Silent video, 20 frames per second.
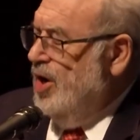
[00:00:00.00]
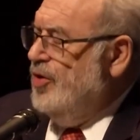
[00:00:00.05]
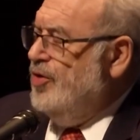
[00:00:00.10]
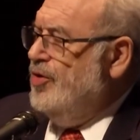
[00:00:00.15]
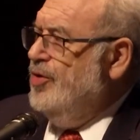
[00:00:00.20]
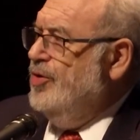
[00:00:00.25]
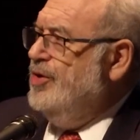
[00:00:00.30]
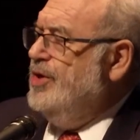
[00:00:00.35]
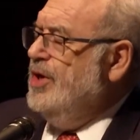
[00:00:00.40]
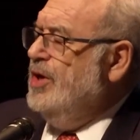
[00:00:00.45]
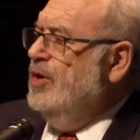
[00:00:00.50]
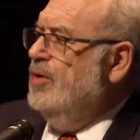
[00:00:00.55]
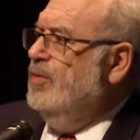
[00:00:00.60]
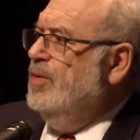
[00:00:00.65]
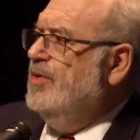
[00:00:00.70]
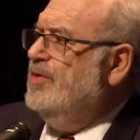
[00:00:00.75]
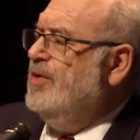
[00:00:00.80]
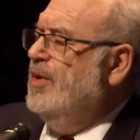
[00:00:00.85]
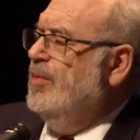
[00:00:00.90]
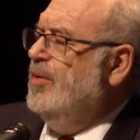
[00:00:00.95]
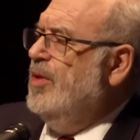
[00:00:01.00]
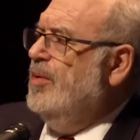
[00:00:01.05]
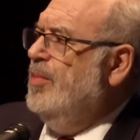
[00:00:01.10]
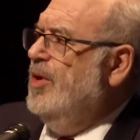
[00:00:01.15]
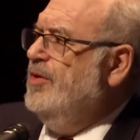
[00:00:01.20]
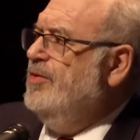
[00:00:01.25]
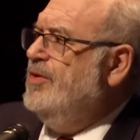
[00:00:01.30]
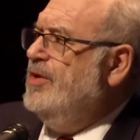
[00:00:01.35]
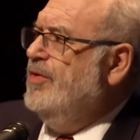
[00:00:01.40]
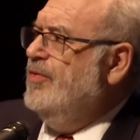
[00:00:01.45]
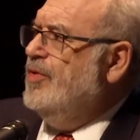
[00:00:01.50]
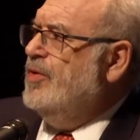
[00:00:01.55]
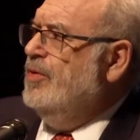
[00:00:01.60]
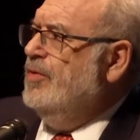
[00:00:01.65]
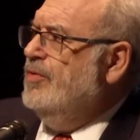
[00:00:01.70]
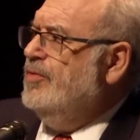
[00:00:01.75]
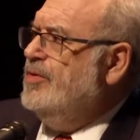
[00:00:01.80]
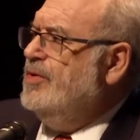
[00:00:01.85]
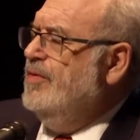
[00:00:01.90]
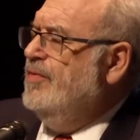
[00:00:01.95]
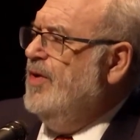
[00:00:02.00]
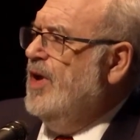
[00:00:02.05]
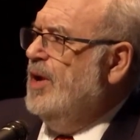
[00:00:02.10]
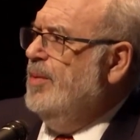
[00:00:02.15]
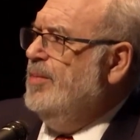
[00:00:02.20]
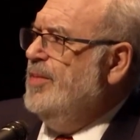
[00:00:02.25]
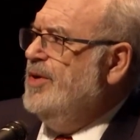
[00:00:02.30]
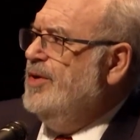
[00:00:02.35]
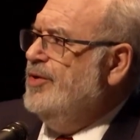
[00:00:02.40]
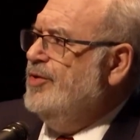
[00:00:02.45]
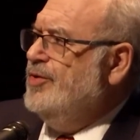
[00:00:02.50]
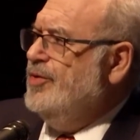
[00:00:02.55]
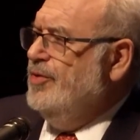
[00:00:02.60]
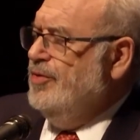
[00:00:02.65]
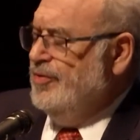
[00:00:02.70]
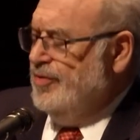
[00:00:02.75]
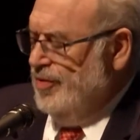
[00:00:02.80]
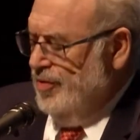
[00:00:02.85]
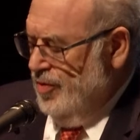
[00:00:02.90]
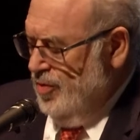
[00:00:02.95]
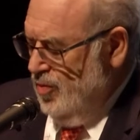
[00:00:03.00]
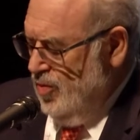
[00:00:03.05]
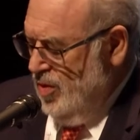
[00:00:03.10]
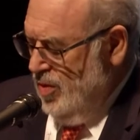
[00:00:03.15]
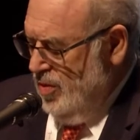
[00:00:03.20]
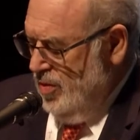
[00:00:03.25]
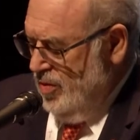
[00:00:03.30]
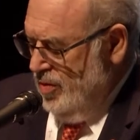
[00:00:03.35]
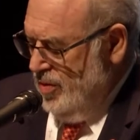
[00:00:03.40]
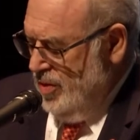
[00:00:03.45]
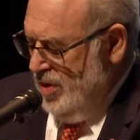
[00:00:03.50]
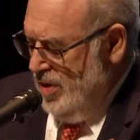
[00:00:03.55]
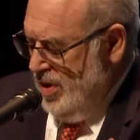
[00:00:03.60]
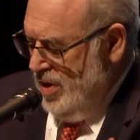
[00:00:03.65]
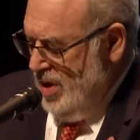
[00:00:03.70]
to deal with some of the most difficult development issues in the world.